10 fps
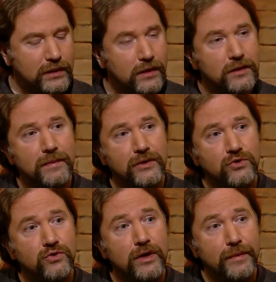talked about
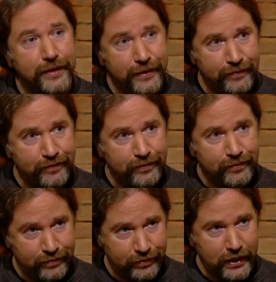trauma
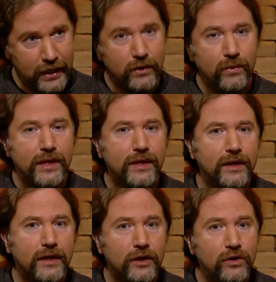in a way that
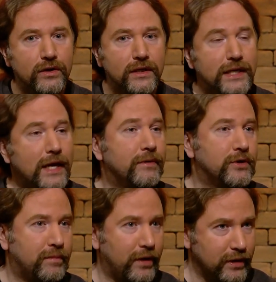could
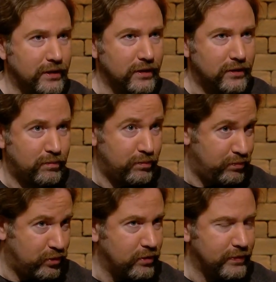damage politics
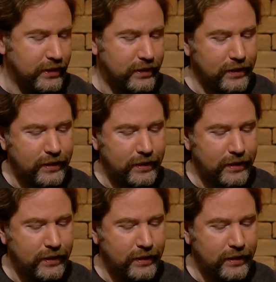permanently.